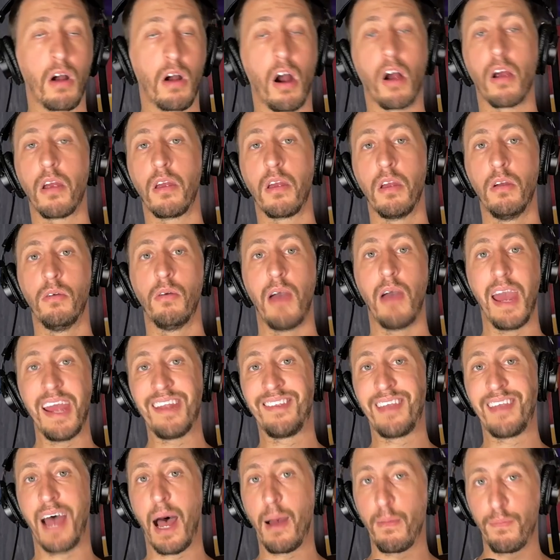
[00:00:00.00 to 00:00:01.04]
are you a
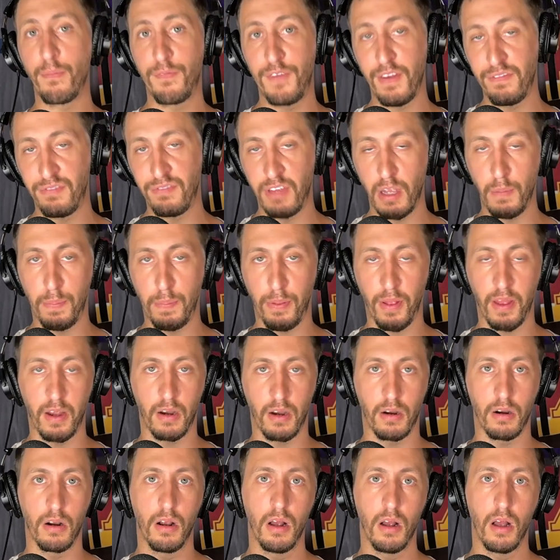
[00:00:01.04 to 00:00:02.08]
top 50
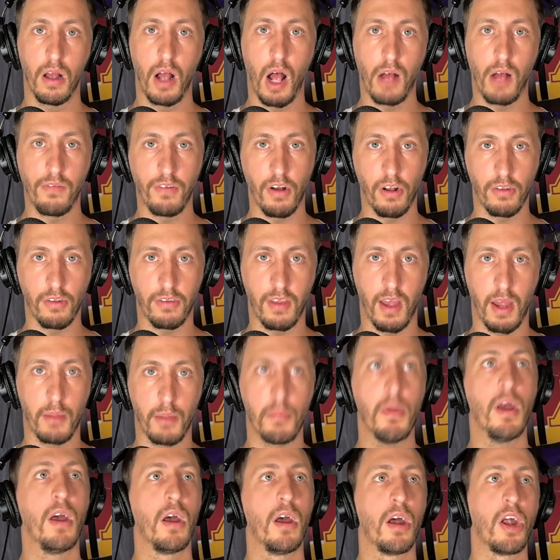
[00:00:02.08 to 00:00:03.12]
player of all time?
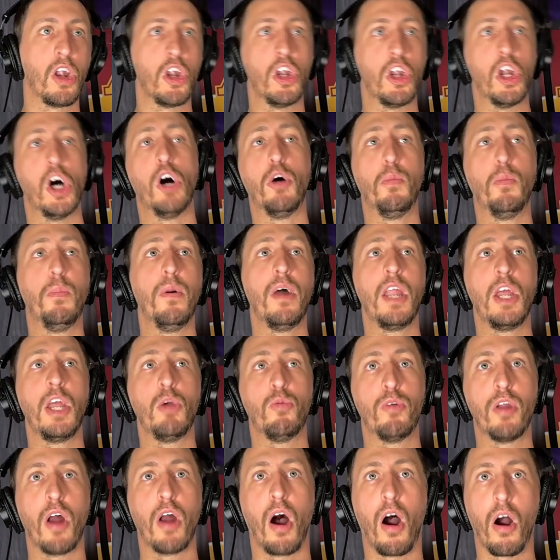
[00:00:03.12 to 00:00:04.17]
Nobody
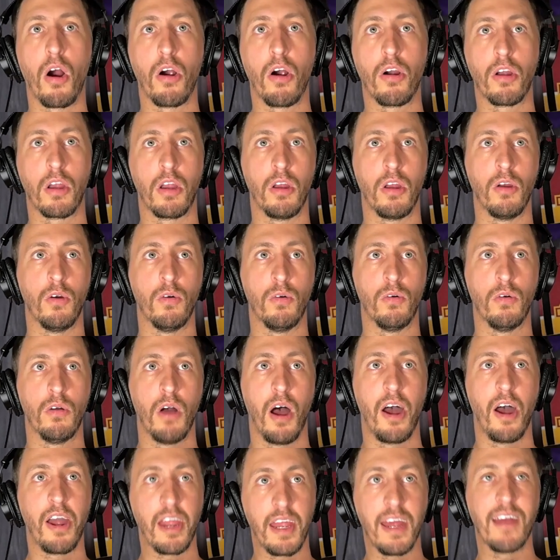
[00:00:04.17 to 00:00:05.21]
would argue
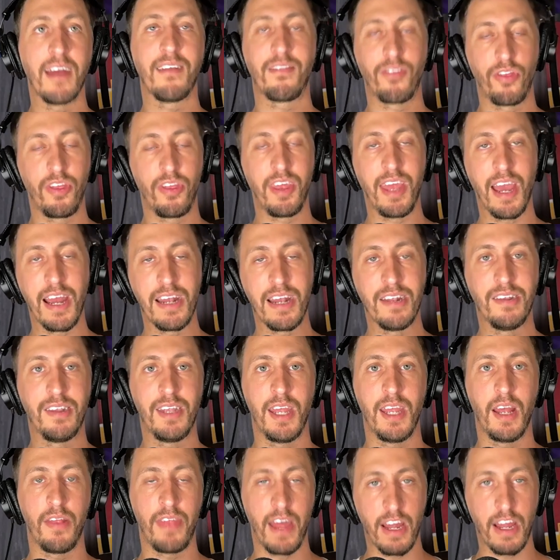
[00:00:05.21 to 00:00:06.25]
against the
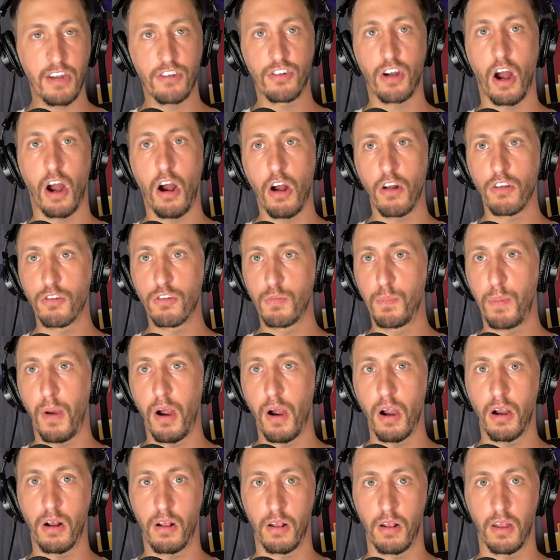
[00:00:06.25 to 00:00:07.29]
idea that Charles
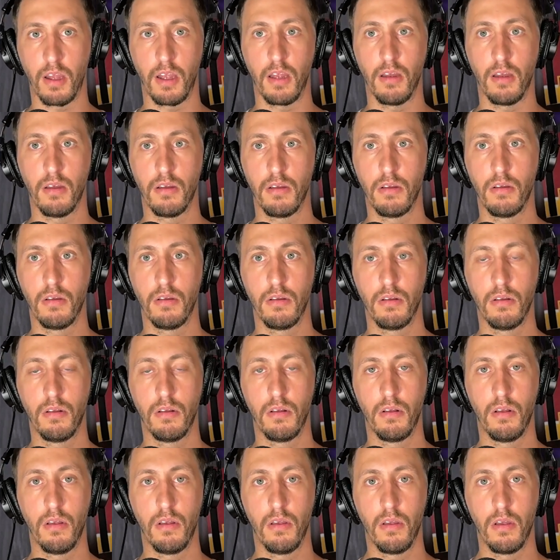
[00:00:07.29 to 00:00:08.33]
Barkley
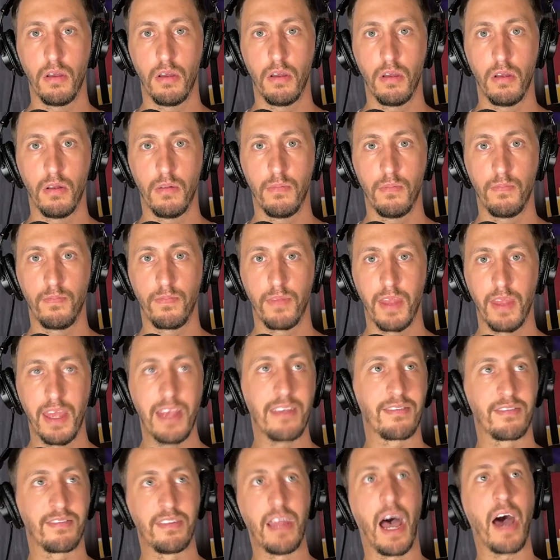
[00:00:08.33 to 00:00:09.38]

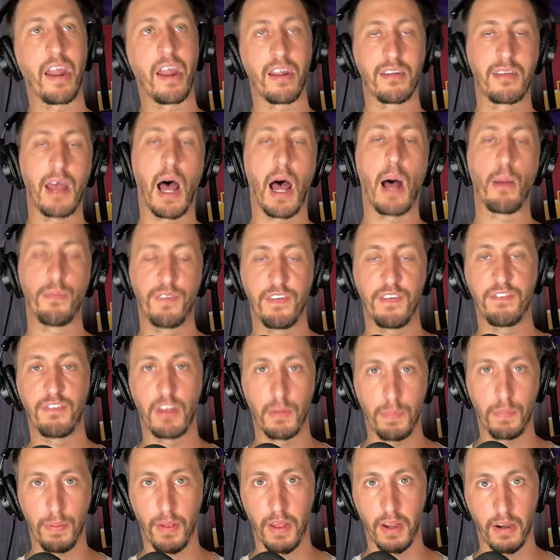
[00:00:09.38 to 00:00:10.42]
is not a top
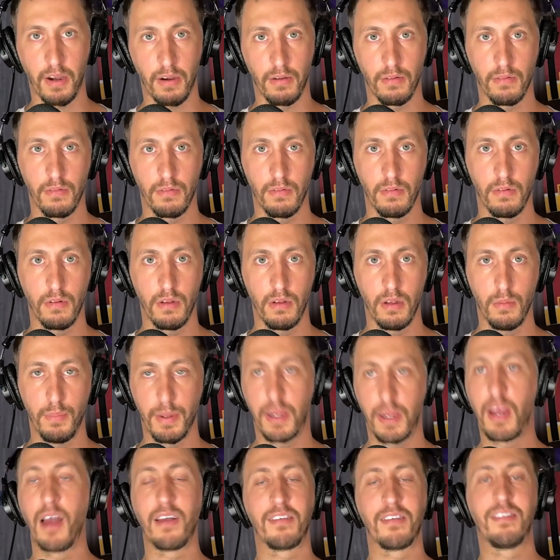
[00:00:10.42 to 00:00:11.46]
50 player,
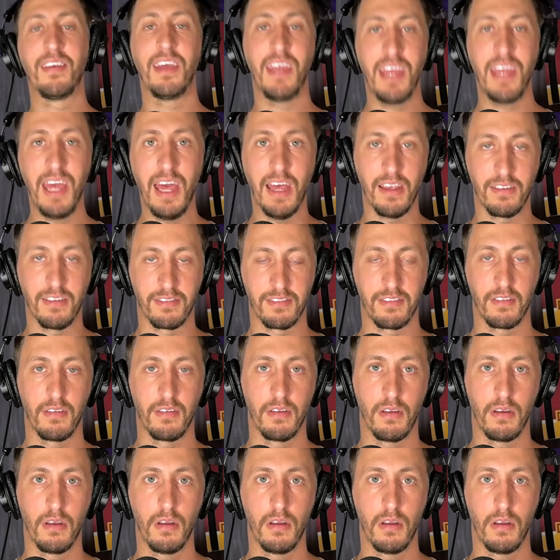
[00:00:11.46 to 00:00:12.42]
because he is.